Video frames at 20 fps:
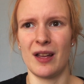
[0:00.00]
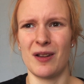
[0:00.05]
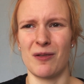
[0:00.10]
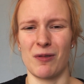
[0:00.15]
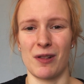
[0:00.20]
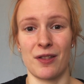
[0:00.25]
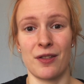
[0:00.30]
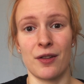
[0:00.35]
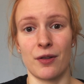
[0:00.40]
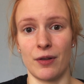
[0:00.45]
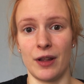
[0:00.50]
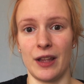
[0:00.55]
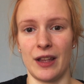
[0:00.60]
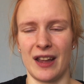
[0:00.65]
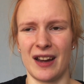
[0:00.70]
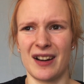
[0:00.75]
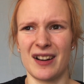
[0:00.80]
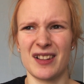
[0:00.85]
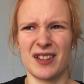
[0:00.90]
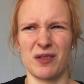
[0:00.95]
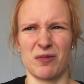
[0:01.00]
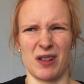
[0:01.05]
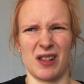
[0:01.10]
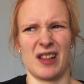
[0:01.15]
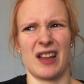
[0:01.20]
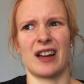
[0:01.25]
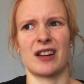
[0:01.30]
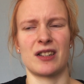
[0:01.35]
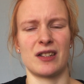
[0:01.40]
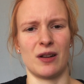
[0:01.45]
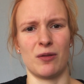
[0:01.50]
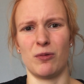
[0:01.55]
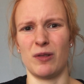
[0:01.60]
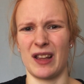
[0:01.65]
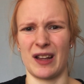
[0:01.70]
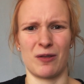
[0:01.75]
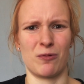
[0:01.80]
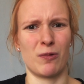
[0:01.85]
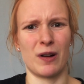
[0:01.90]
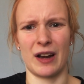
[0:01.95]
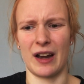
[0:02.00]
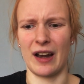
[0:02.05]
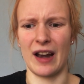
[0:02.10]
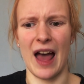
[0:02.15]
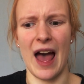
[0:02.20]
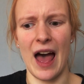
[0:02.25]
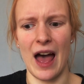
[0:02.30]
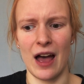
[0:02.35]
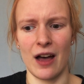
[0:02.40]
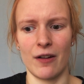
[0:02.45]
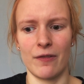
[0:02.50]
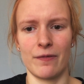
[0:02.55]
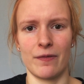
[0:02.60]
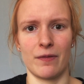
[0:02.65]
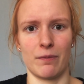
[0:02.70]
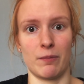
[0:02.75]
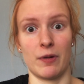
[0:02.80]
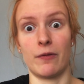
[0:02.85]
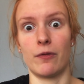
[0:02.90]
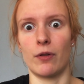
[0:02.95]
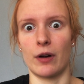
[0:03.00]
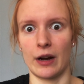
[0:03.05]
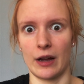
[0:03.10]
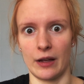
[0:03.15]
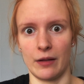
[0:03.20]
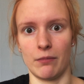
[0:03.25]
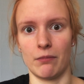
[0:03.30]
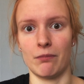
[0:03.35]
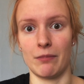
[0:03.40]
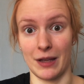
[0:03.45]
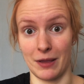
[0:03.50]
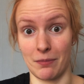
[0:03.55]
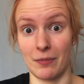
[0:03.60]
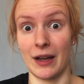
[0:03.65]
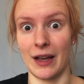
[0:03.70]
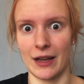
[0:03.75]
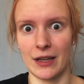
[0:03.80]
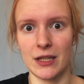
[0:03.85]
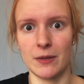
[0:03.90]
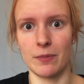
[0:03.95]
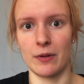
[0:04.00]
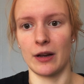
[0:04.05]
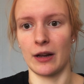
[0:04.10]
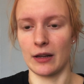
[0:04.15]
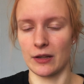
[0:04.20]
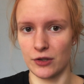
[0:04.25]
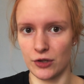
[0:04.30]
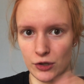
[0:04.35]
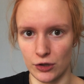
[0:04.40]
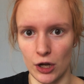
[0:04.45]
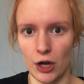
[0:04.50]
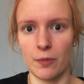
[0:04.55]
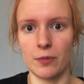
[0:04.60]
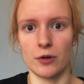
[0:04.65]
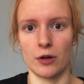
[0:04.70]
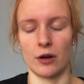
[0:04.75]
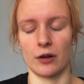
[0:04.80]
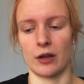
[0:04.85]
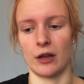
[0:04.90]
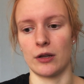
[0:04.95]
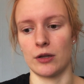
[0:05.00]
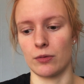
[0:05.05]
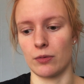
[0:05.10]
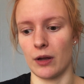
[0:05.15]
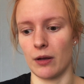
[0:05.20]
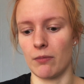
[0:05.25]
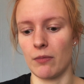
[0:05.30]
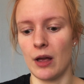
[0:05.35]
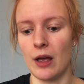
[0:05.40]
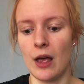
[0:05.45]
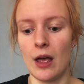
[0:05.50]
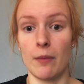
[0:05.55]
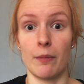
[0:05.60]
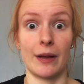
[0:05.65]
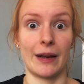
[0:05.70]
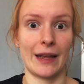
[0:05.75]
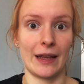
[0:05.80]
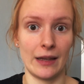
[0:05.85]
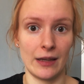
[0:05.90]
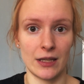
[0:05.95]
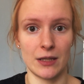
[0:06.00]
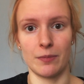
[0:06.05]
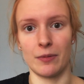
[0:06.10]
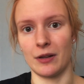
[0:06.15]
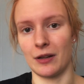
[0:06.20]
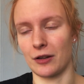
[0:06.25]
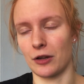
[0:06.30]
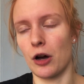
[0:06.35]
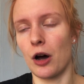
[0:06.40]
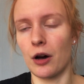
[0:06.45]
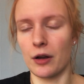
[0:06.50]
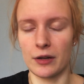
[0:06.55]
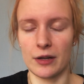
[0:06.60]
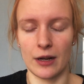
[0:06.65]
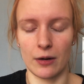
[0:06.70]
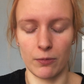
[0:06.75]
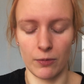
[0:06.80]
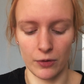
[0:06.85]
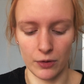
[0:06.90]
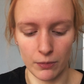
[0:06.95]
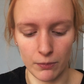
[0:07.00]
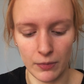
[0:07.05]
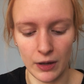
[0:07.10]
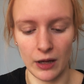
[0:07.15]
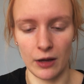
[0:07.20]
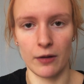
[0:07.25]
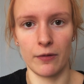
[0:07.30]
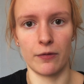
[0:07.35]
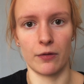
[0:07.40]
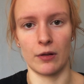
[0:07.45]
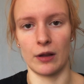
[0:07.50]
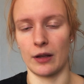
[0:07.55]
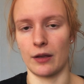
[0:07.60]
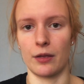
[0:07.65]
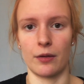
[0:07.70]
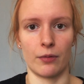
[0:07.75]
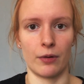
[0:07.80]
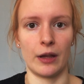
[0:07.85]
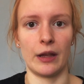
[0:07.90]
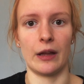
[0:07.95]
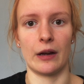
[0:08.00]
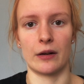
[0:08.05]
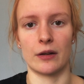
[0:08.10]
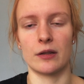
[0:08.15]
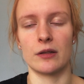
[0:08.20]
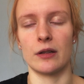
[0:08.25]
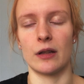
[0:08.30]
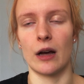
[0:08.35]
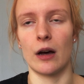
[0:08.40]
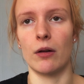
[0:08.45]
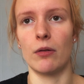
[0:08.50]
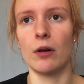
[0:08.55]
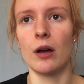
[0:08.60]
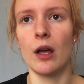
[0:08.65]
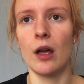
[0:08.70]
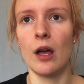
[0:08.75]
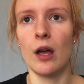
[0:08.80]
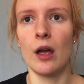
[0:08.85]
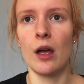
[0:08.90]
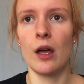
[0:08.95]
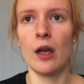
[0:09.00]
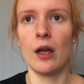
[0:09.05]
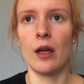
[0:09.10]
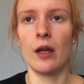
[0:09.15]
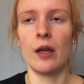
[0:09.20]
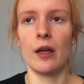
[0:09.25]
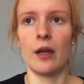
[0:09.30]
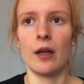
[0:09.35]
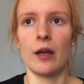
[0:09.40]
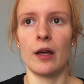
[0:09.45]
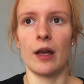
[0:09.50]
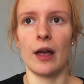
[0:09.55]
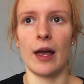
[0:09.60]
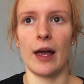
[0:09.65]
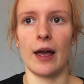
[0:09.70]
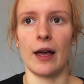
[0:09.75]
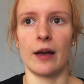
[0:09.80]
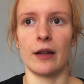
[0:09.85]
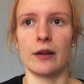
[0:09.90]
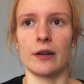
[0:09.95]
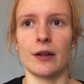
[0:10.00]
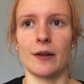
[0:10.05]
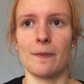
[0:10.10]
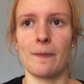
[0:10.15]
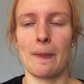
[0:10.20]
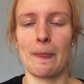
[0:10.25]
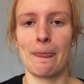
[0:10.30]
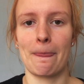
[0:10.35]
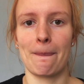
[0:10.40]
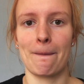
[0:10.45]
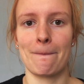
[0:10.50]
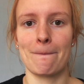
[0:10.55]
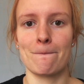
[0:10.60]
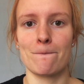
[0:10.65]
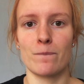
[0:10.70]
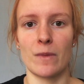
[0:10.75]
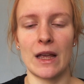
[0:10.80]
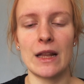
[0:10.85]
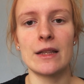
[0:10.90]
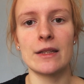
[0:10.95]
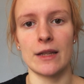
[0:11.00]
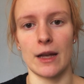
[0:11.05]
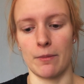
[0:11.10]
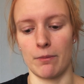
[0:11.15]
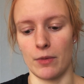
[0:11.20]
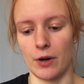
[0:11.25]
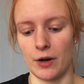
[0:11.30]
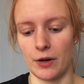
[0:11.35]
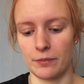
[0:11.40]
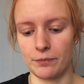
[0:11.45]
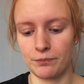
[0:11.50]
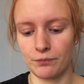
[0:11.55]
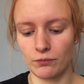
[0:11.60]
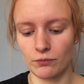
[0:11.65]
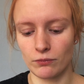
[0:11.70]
well, 3 years. Well, actually like 1.5 before I met my husband and I stopped talking to him. But he's been in contact with me for like 3 years now. And it's summer.